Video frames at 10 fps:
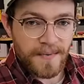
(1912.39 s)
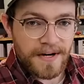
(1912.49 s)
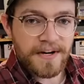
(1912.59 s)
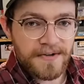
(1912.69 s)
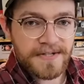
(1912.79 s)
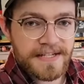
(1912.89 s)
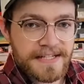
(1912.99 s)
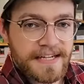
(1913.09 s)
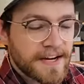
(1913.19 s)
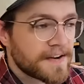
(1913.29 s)
what you're used to
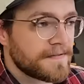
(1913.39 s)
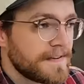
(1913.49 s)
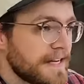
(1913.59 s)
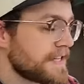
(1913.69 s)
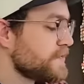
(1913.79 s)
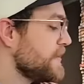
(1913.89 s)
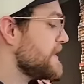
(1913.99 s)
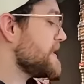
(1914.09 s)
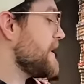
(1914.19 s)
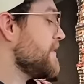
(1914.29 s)
seeing on Phoenix
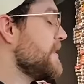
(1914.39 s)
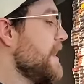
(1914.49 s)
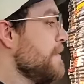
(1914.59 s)
Resale,